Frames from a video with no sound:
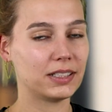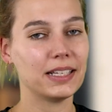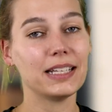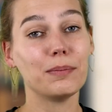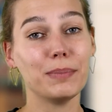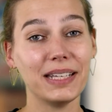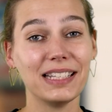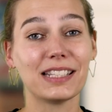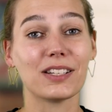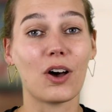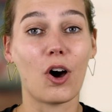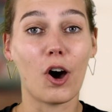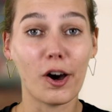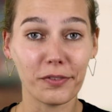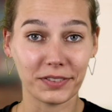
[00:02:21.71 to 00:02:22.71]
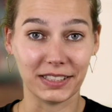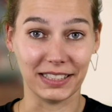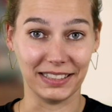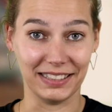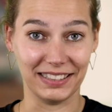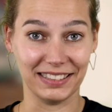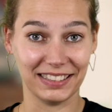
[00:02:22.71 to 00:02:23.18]
It means
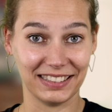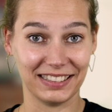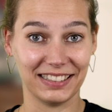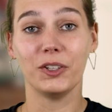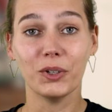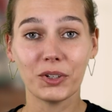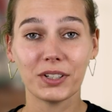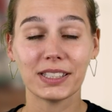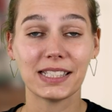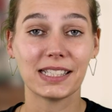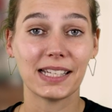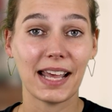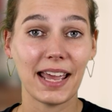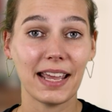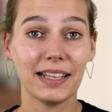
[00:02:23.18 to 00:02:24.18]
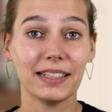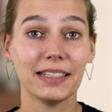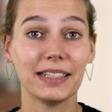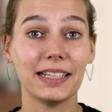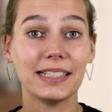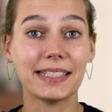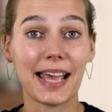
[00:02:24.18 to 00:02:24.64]
often. You could say,
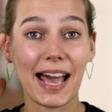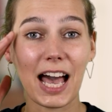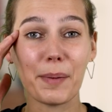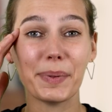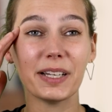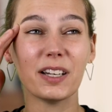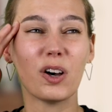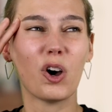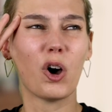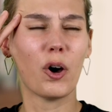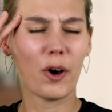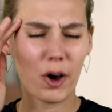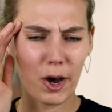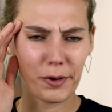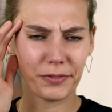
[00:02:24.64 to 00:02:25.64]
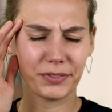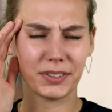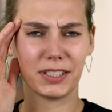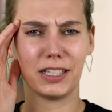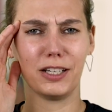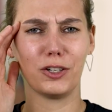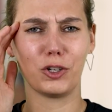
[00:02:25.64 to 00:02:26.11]
ich habe
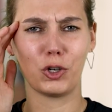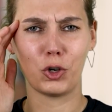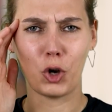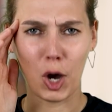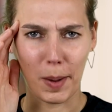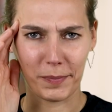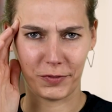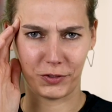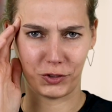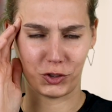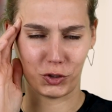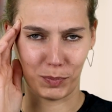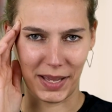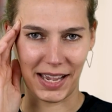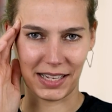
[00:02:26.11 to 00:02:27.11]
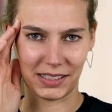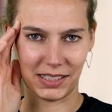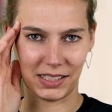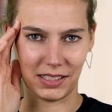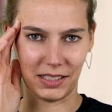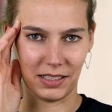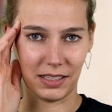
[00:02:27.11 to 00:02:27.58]
oft
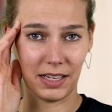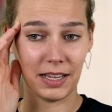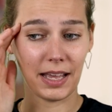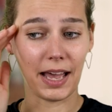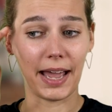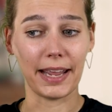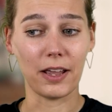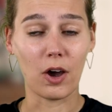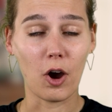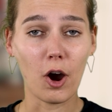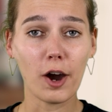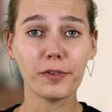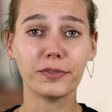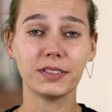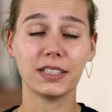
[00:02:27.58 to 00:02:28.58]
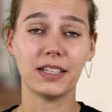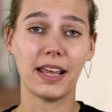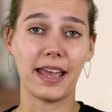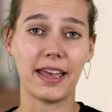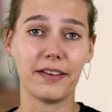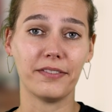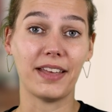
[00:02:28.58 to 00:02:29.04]
Kopfschmerzen. I often
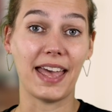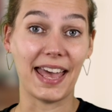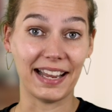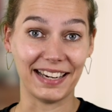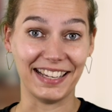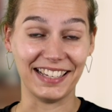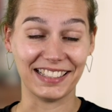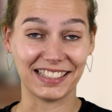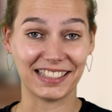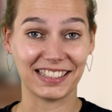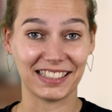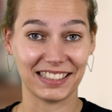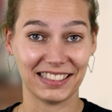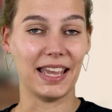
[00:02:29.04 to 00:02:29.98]
have headaches.